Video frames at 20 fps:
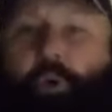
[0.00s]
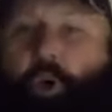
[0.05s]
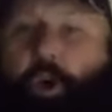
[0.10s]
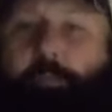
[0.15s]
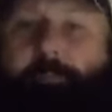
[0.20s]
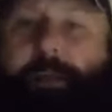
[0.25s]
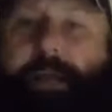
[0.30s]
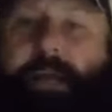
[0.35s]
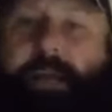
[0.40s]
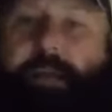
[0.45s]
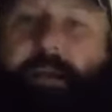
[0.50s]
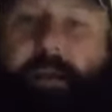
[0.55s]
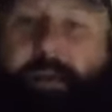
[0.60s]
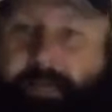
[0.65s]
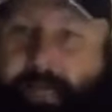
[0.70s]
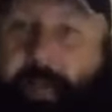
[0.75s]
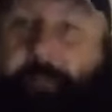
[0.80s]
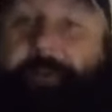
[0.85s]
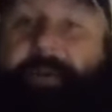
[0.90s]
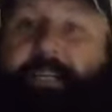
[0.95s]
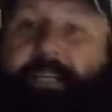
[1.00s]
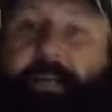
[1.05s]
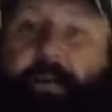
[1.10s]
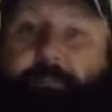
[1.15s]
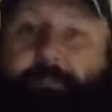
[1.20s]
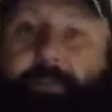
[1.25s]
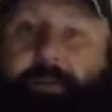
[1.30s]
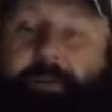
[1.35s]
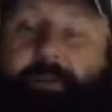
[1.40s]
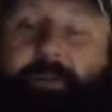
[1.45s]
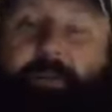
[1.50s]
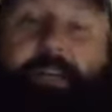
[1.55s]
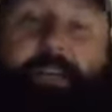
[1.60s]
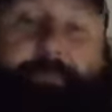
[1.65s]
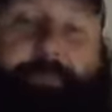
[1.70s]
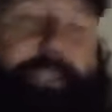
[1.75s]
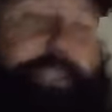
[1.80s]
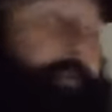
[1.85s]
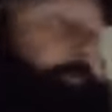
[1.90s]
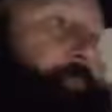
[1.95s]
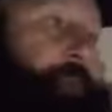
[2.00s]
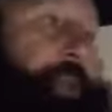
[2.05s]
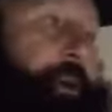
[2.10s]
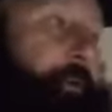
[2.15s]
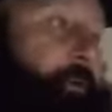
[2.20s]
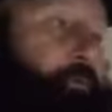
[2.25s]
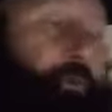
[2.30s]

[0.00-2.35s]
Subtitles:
poor me, and give me some. Give me some. Get